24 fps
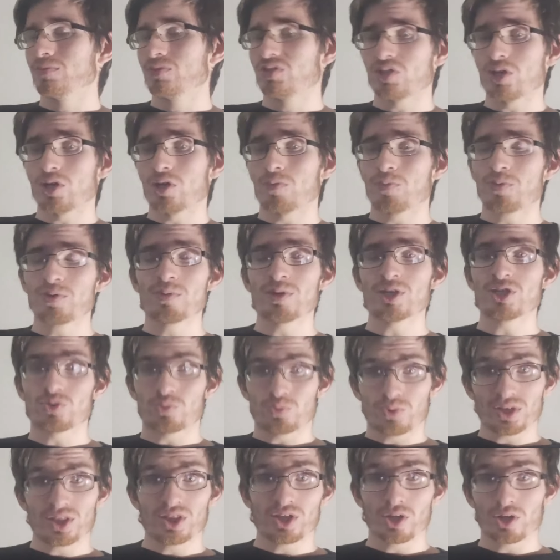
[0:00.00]
so pretty
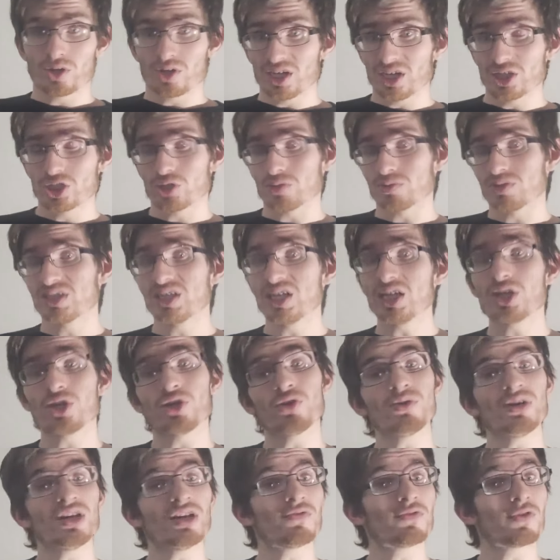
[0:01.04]
much with your initial sync,
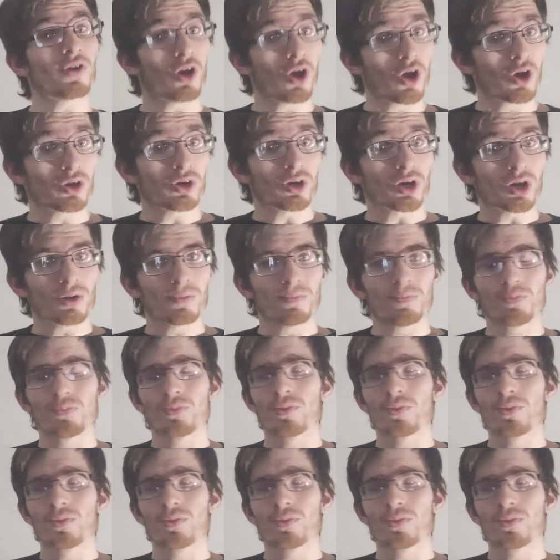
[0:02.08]
you live longer.